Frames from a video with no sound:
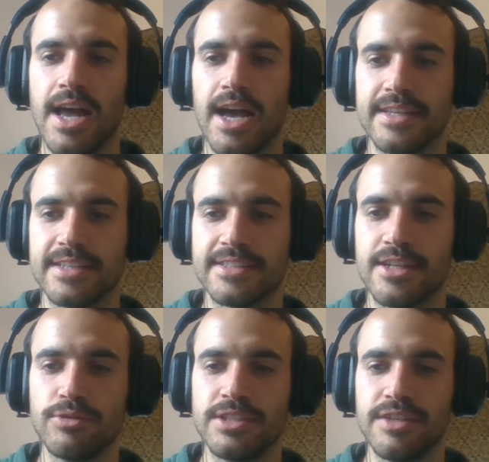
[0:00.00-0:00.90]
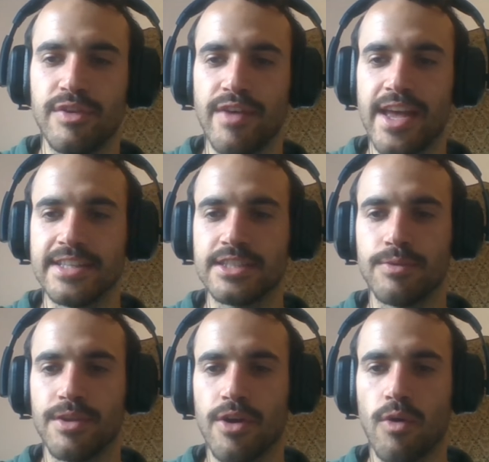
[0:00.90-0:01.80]
and exclusive events
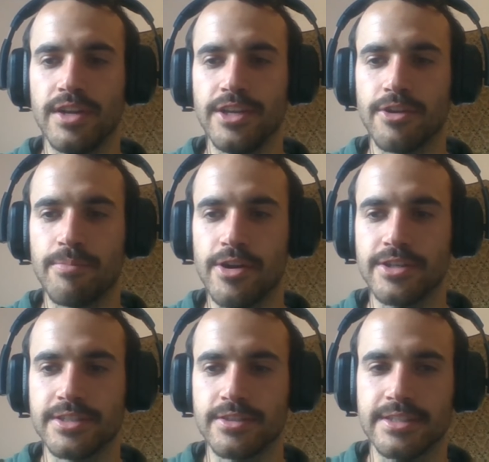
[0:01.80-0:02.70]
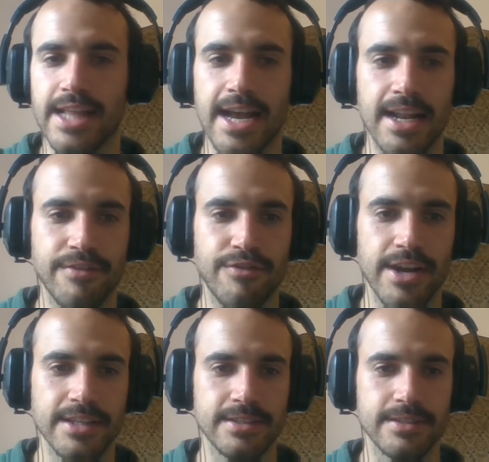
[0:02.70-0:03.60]
with only your personal Slackline
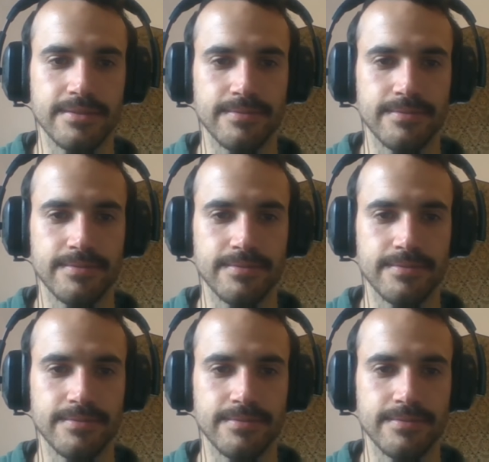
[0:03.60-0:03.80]
friends?